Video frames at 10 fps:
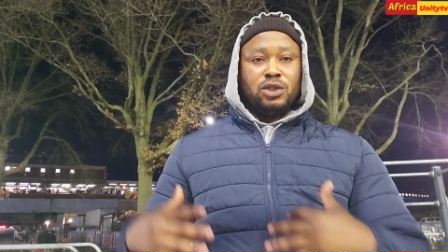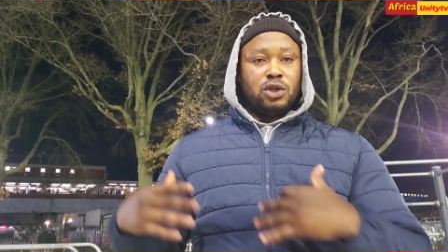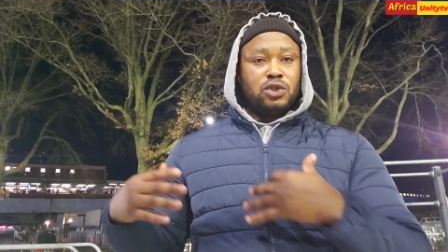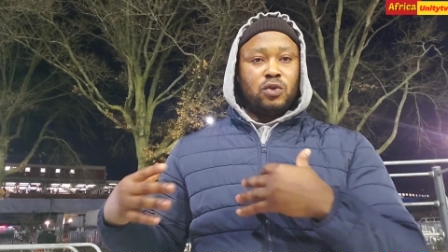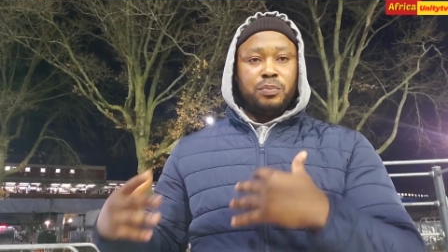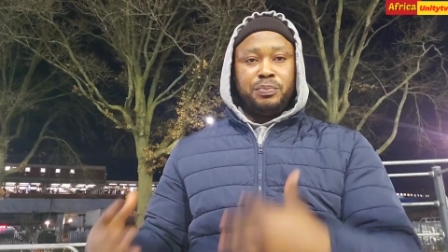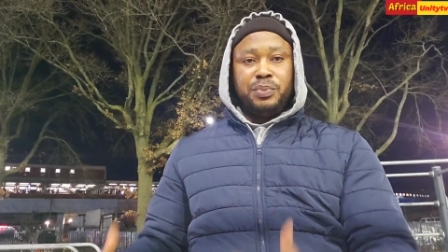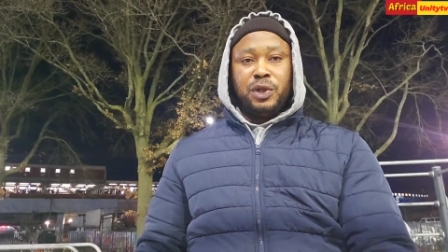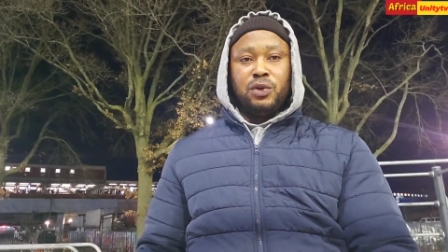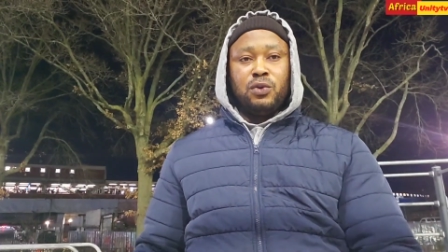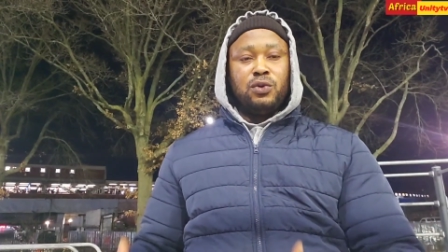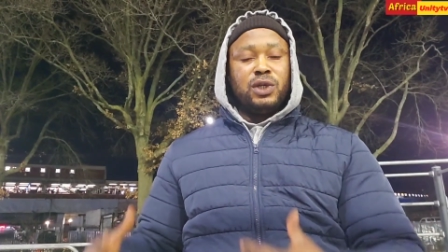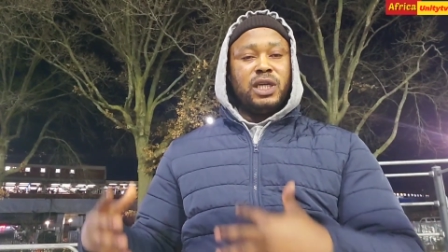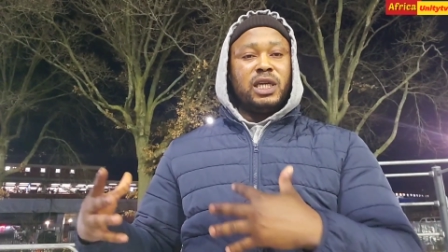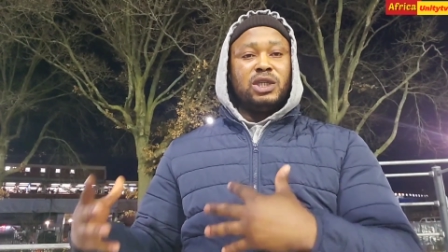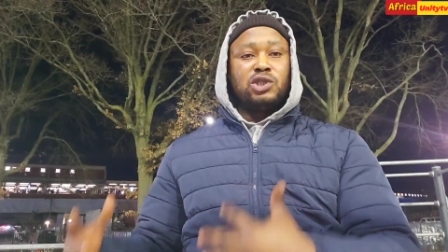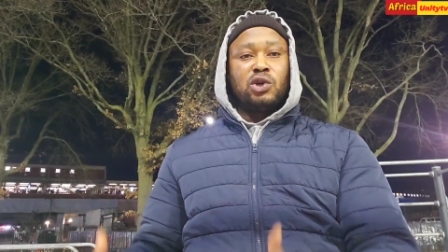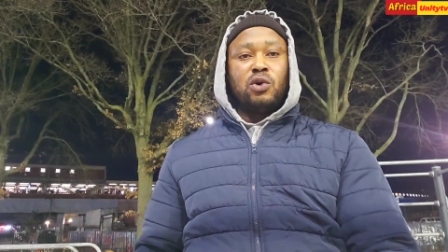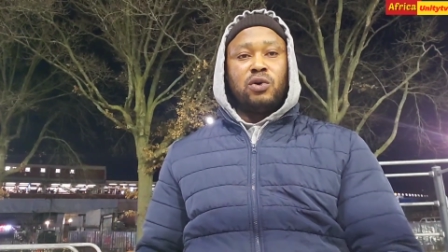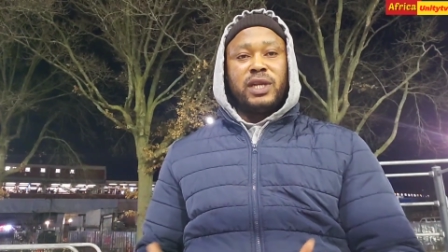just to build
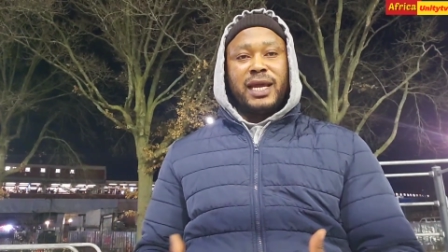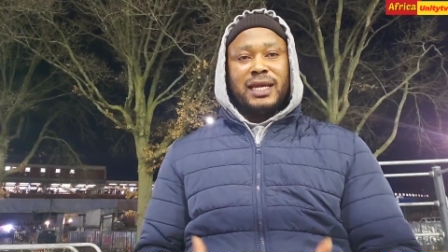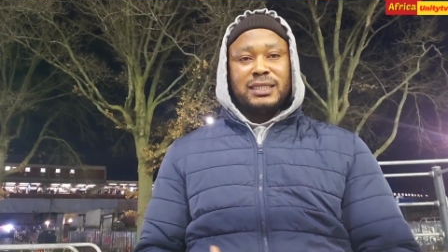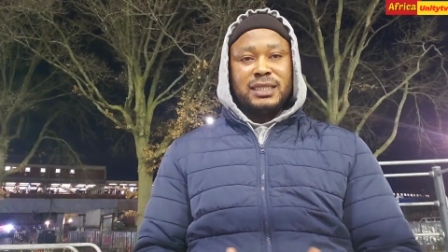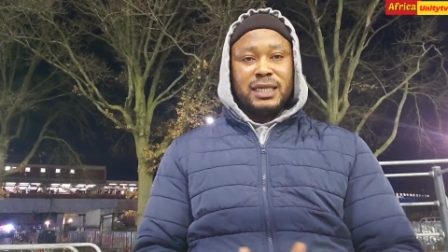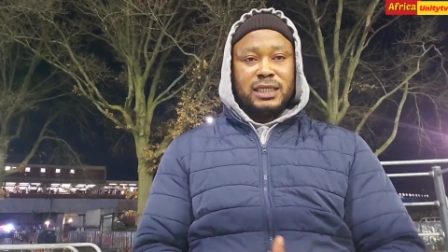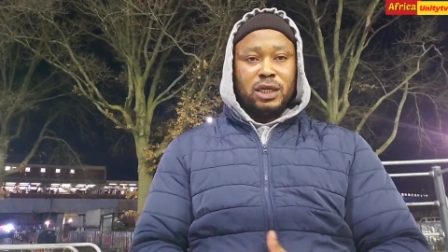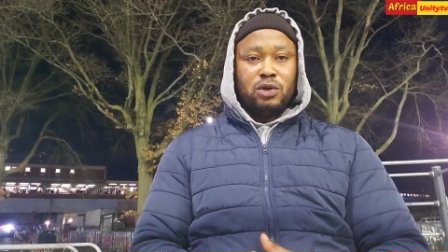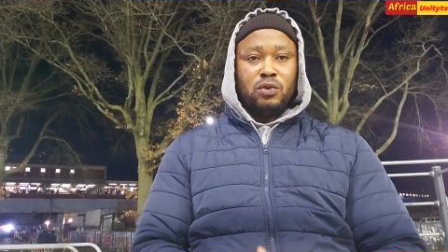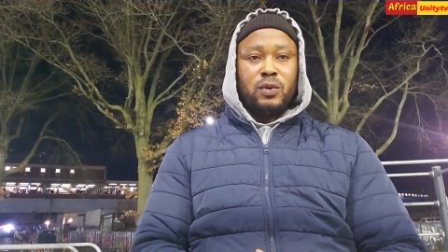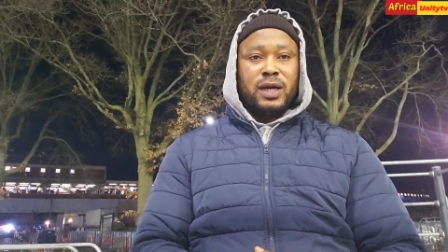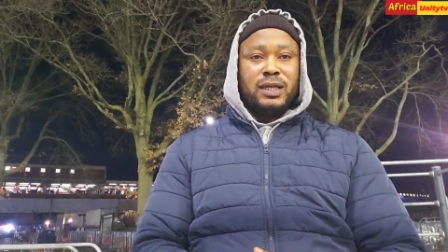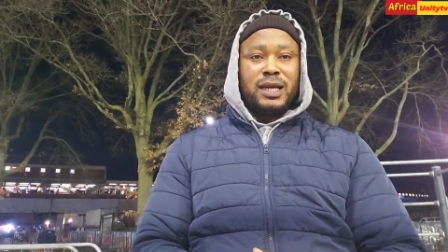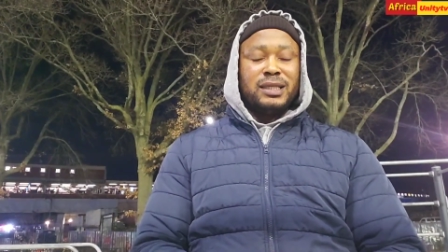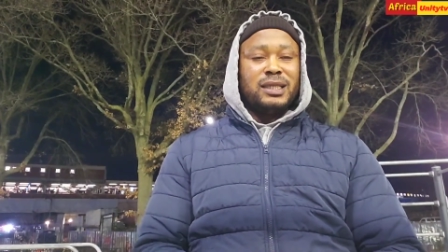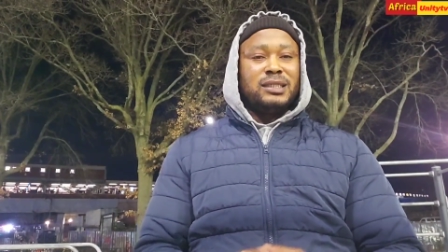his own estate in Rwanda.